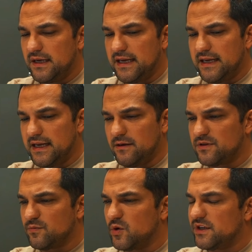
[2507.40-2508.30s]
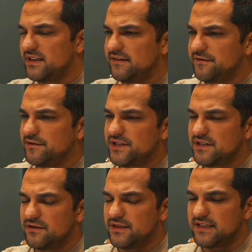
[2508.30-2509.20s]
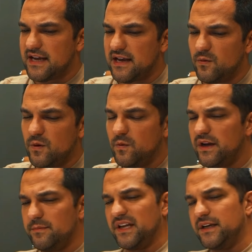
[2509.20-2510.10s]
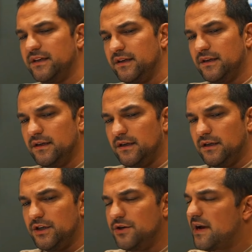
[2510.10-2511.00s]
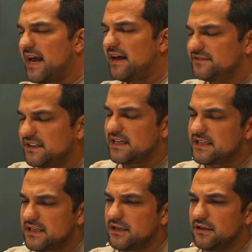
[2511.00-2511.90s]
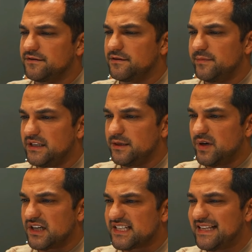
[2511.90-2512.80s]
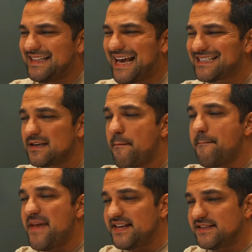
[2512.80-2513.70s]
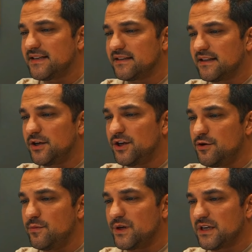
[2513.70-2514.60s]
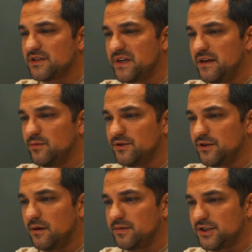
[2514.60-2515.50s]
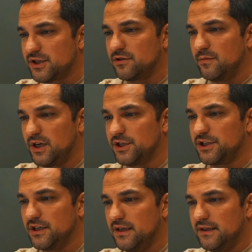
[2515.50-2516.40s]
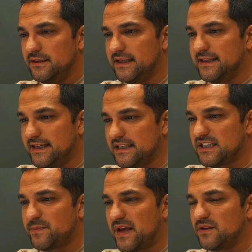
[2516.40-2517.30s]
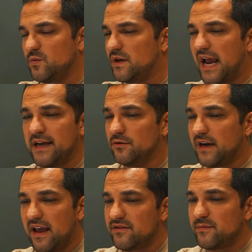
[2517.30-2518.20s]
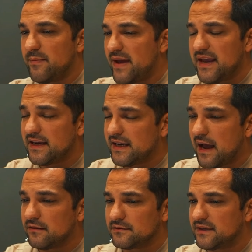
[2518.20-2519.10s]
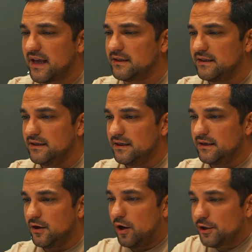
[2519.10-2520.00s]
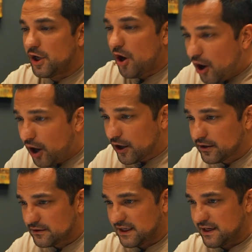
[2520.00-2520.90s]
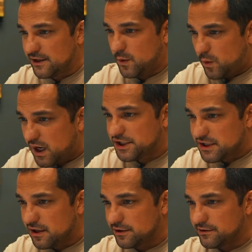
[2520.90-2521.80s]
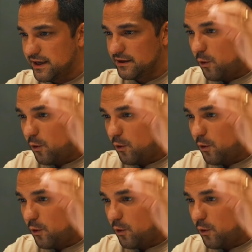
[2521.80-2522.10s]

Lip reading: It was more the difference to say, well, wait a minute, you have the nicest car for $1 million, and that's amazing that a human has been able to accomplish so much that they can spend what I don't have in my bank account then on a car. Like, and your watch is 100 grand?